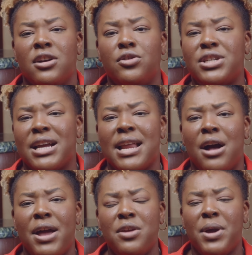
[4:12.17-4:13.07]
Go check it
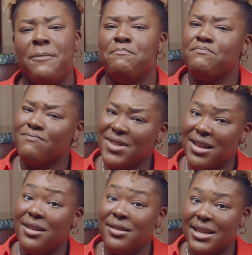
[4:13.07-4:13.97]
out. Anyway,
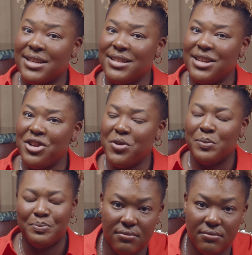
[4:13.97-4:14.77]
let's continue.